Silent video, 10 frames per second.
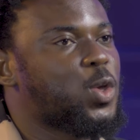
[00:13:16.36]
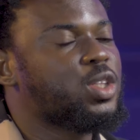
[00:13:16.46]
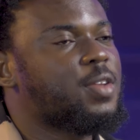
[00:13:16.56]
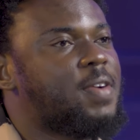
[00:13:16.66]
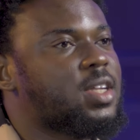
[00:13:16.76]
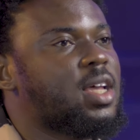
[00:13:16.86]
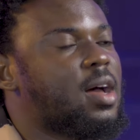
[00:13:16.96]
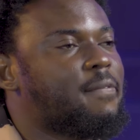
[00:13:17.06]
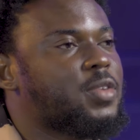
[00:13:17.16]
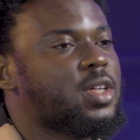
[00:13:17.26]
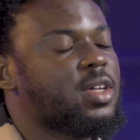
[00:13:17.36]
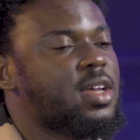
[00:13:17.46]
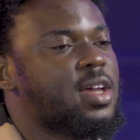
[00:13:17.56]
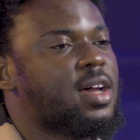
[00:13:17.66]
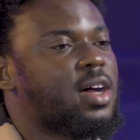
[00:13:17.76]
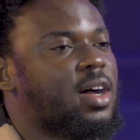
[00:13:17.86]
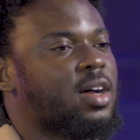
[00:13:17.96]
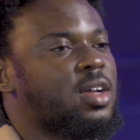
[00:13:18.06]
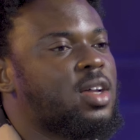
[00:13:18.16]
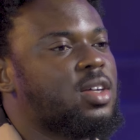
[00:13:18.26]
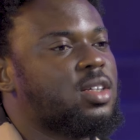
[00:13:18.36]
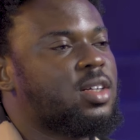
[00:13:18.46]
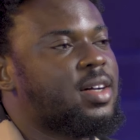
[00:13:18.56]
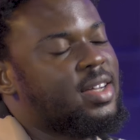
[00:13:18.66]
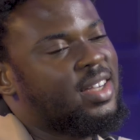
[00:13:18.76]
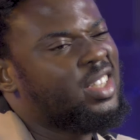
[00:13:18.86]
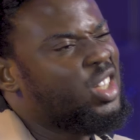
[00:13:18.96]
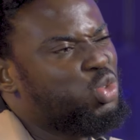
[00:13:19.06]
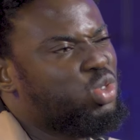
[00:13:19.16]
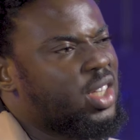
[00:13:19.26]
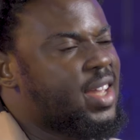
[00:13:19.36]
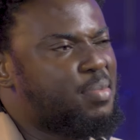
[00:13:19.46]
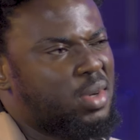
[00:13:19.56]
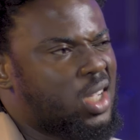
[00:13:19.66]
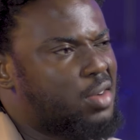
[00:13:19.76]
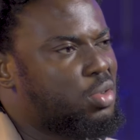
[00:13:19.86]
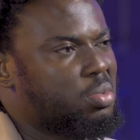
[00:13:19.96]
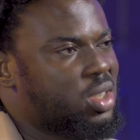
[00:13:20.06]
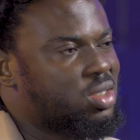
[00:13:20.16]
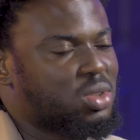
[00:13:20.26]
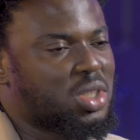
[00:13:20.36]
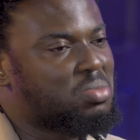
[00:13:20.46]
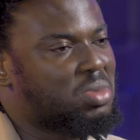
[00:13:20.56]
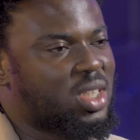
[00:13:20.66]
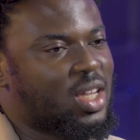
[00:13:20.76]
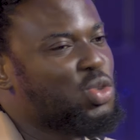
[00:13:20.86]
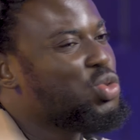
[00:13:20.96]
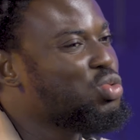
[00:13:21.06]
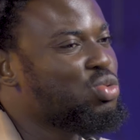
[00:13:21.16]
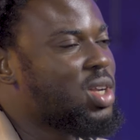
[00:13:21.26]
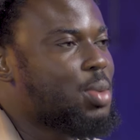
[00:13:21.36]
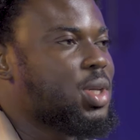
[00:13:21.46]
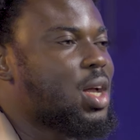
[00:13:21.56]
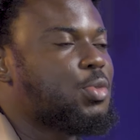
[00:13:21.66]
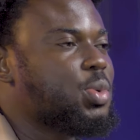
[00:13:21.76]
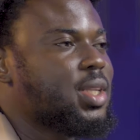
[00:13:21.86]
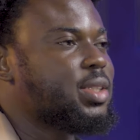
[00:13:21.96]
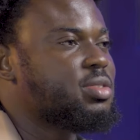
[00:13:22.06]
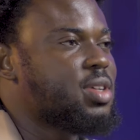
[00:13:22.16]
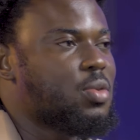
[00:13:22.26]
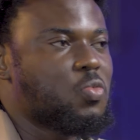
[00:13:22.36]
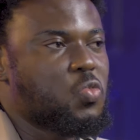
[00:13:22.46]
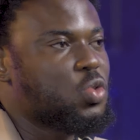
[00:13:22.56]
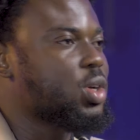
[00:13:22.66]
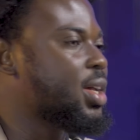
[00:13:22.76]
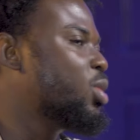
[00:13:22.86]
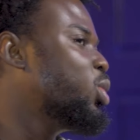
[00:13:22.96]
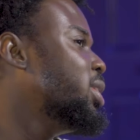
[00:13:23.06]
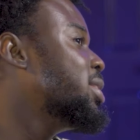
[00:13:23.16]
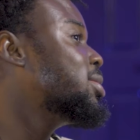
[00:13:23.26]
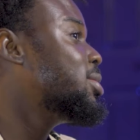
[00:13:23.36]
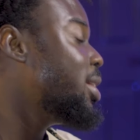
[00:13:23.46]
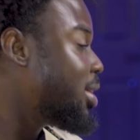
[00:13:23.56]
the fact that uh, a U K guy makes Afrobeat doesn't mean that you that make Afrobeat in Nigeria will not get an audience there.